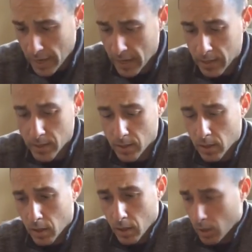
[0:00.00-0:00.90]
And
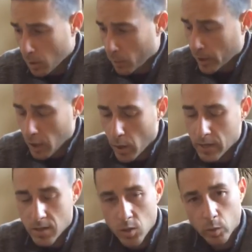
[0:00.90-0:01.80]
we're going to go
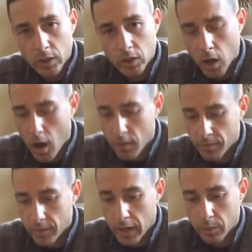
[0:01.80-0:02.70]
ahead and switch
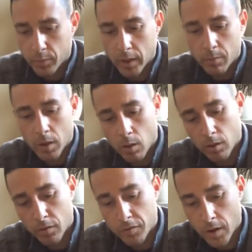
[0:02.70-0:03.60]
off airplane
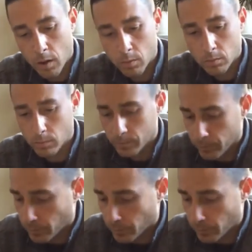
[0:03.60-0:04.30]
mode on the phone